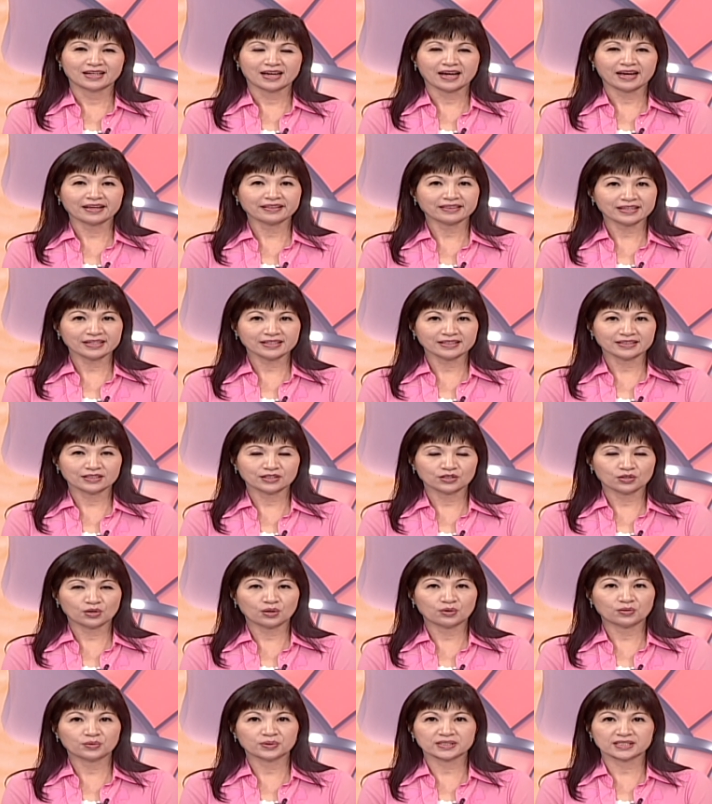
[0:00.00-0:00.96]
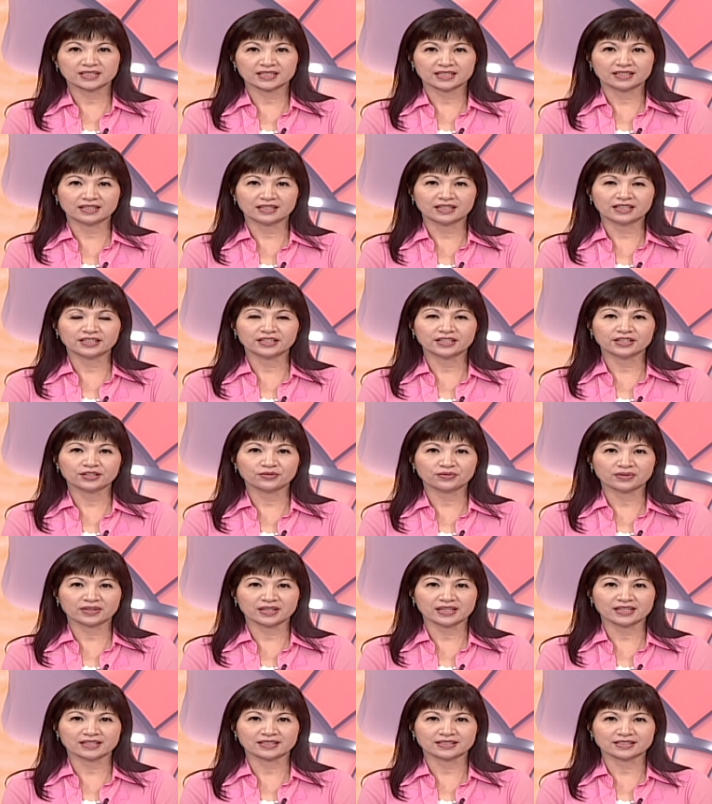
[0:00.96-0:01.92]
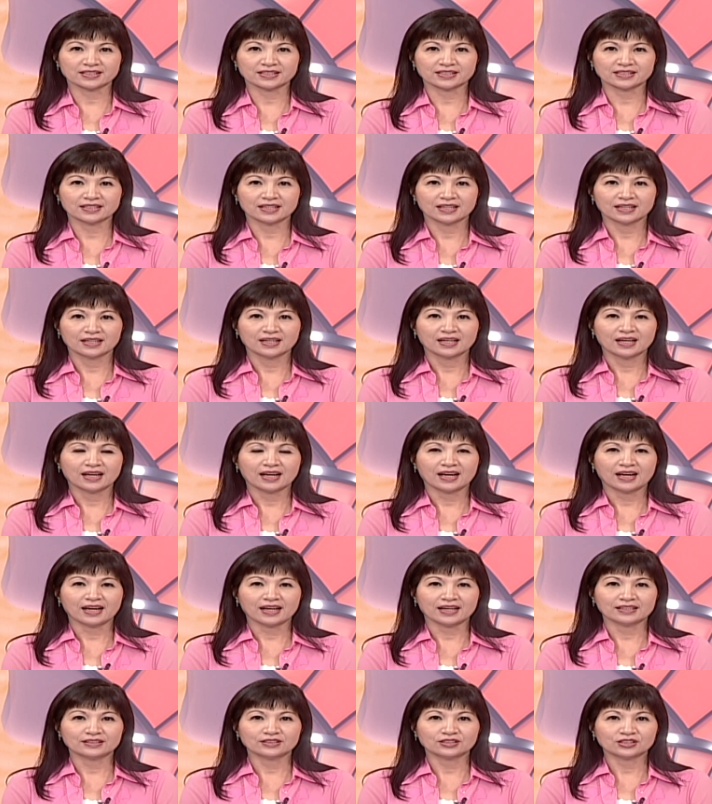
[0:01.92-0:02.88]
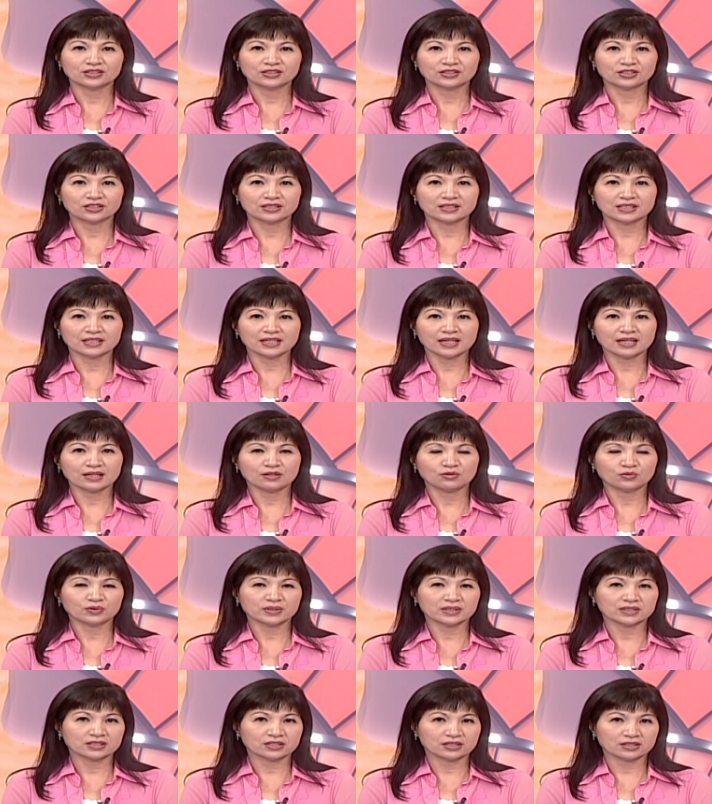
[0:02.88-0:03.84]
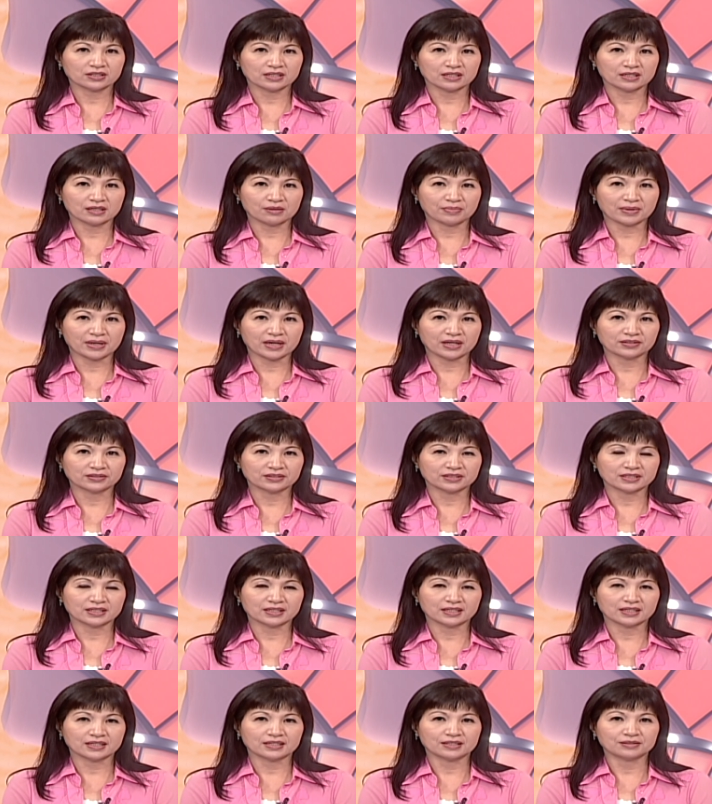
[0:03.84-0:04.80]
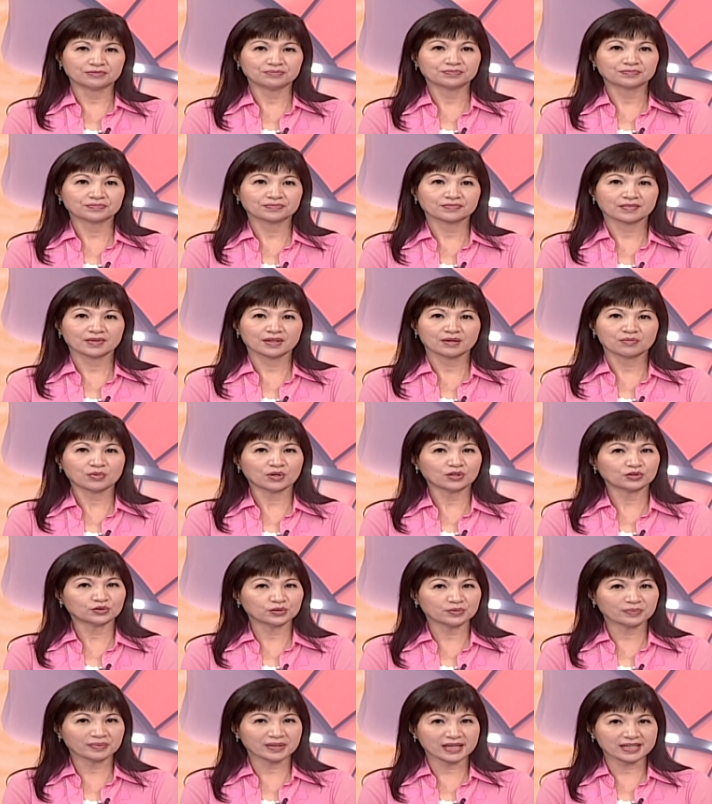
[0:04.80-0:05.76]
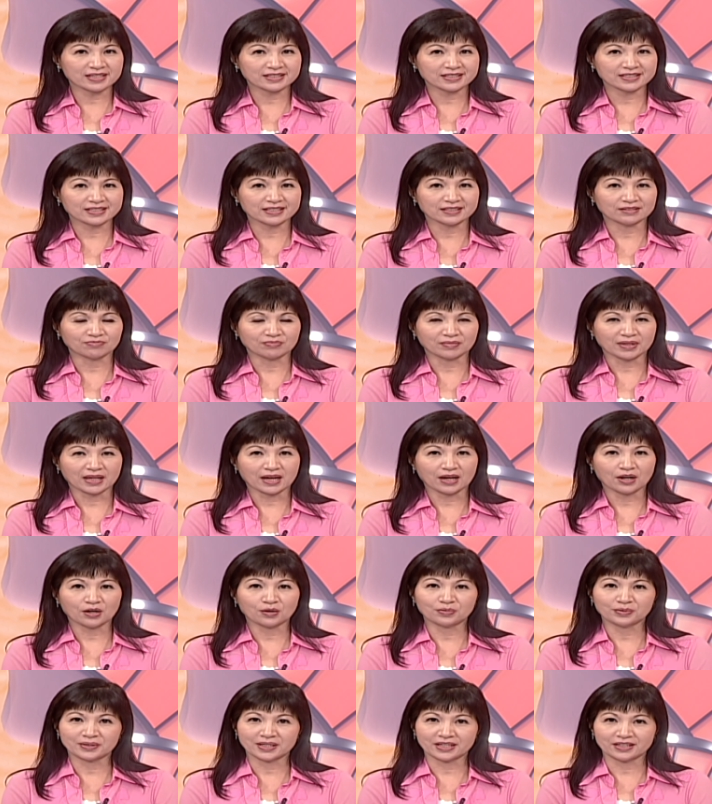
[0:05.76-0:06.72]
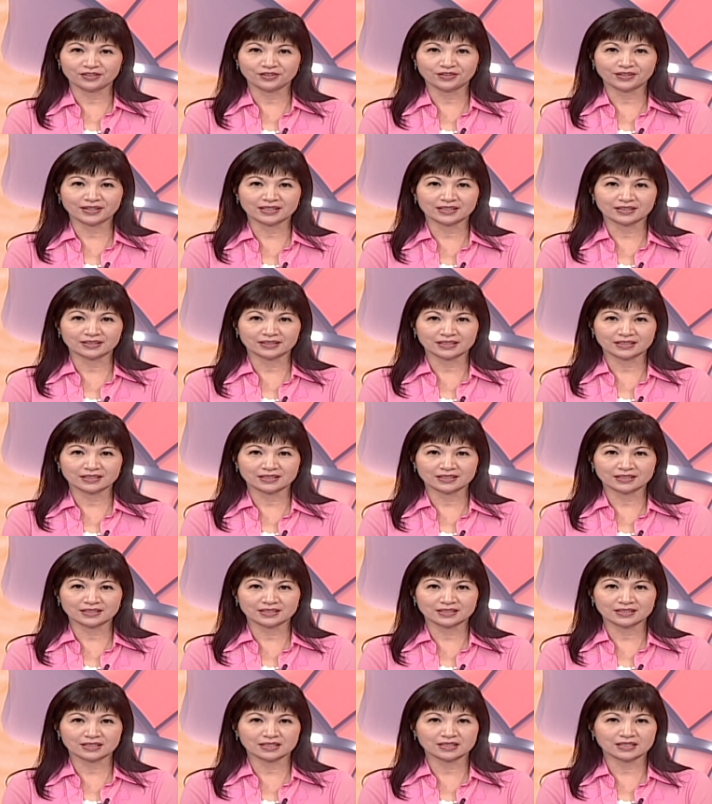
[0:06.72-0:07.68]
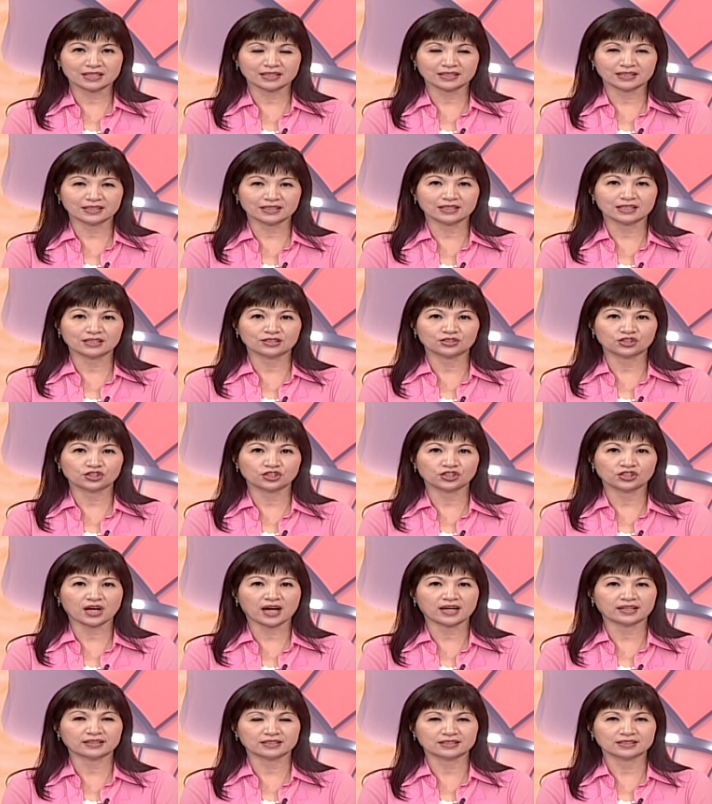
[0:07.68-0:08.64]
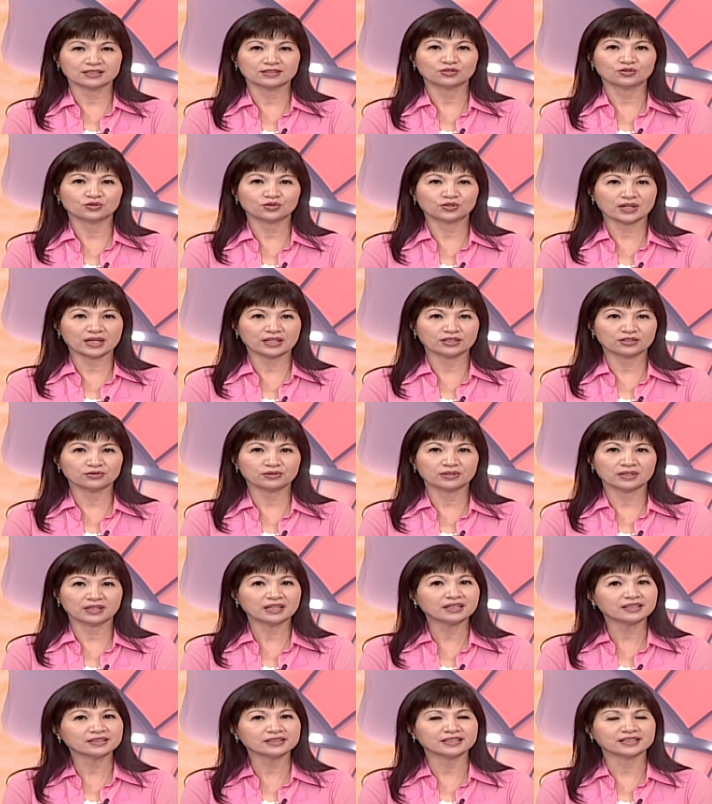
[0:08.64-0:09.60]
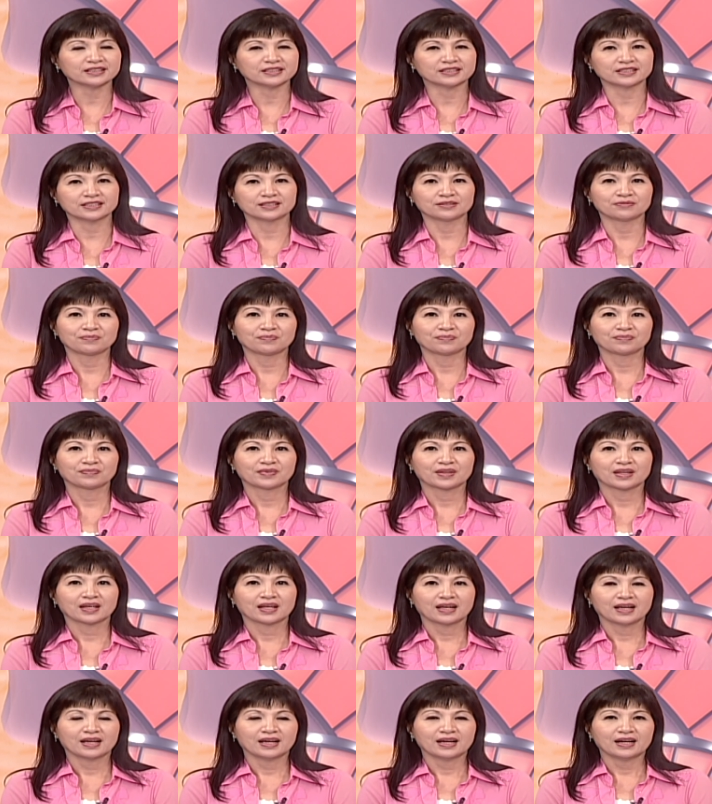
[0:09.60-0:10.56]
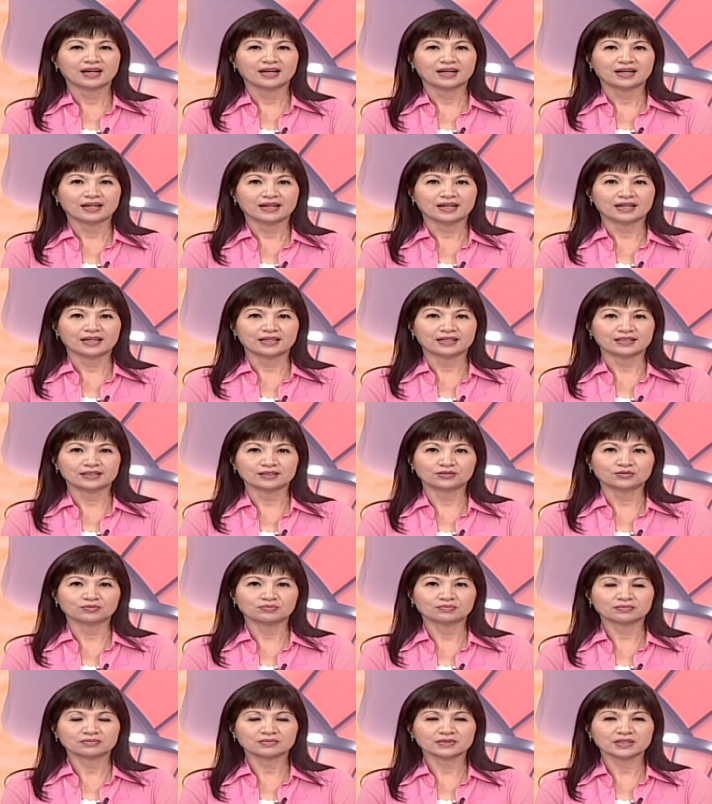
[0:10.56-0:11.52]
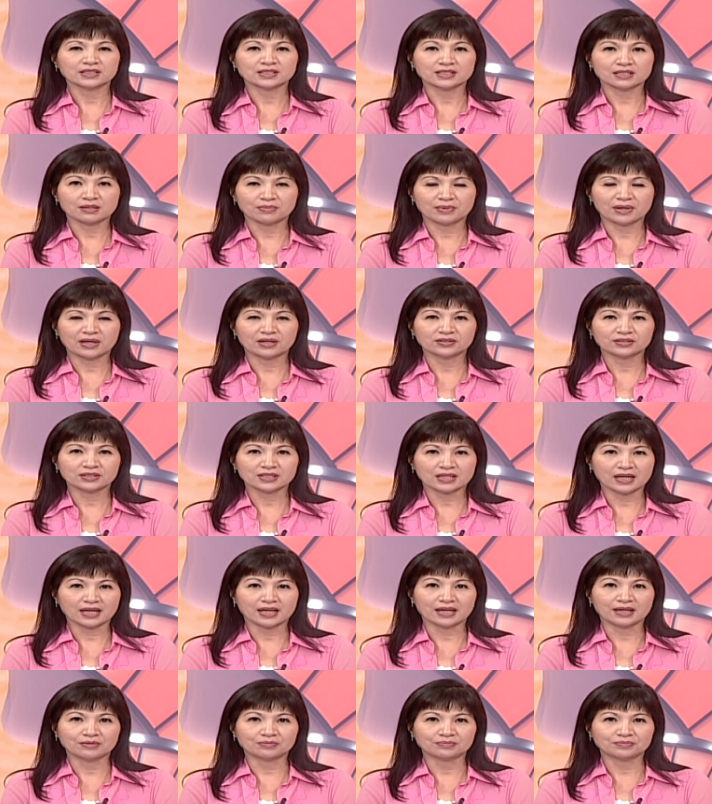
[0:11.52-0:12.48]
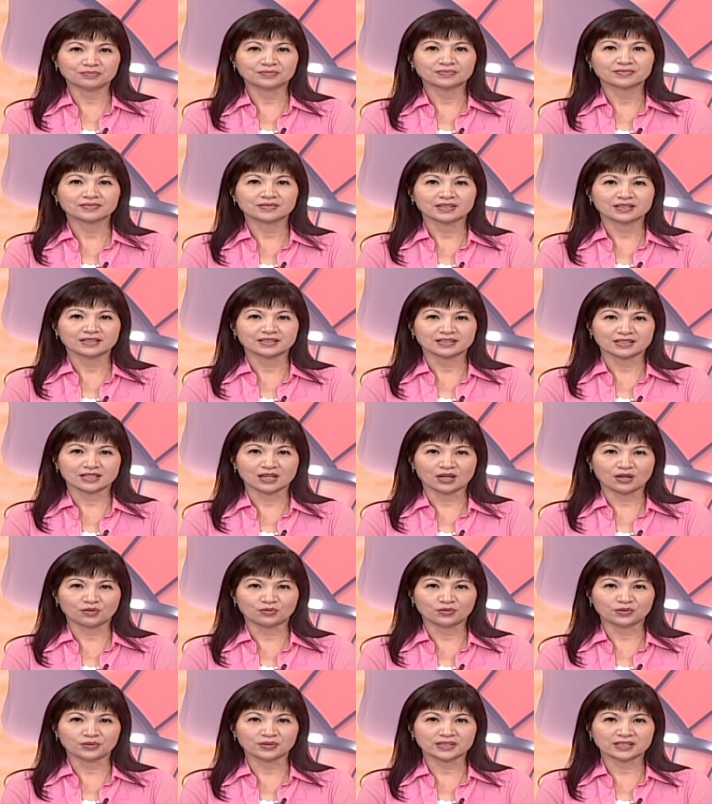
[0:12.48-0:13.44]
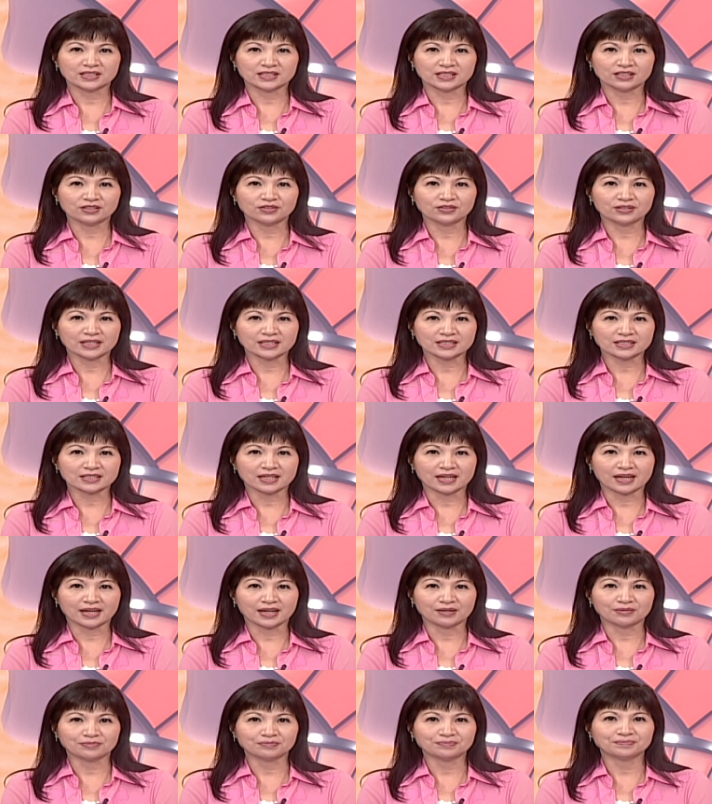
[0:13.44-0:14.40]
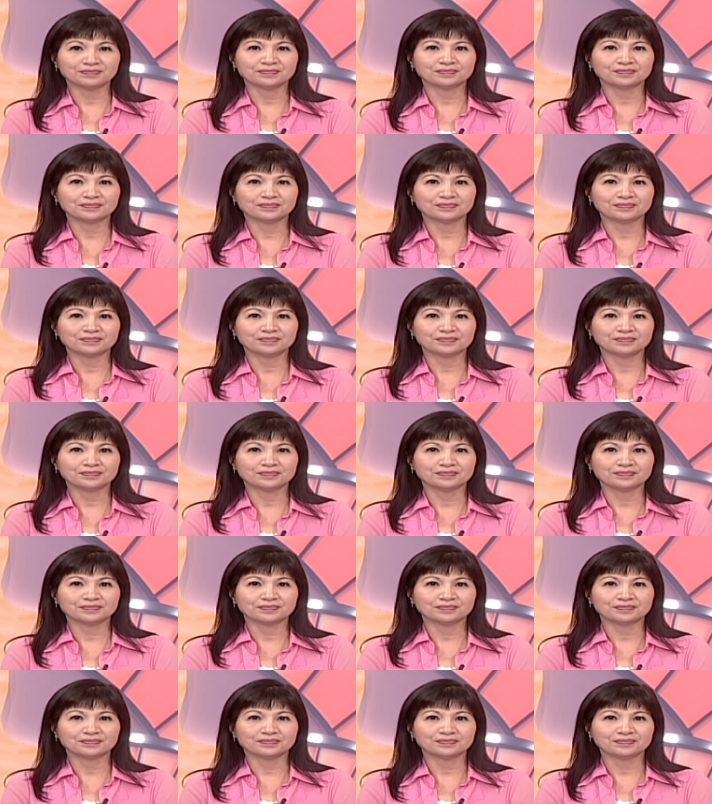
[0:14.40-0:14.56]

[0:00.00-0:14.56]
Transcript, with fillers: I think you always can learn new things. And today we are talking about the ballroom dancing. I hope that you can take it a shot, try to learn it. And it's about time, so we will see you next time.